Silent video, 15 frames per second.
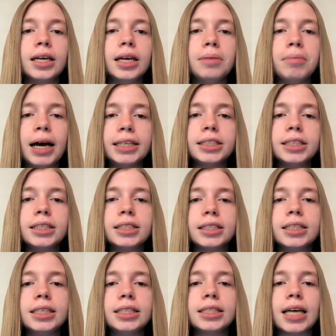Imagine a
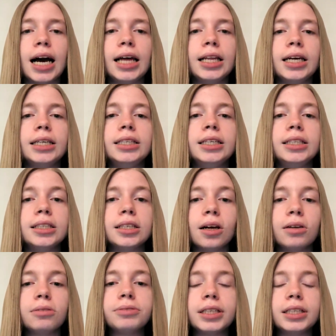city skyline
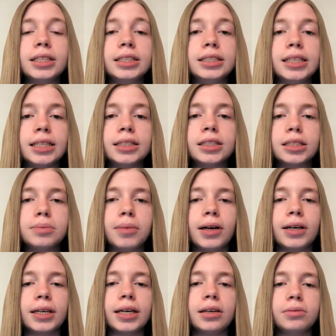engulfed in a dense
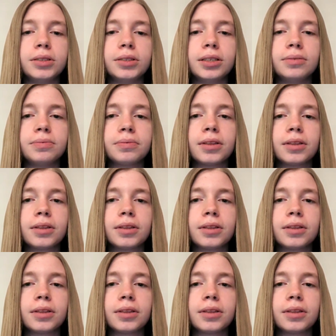smog cover.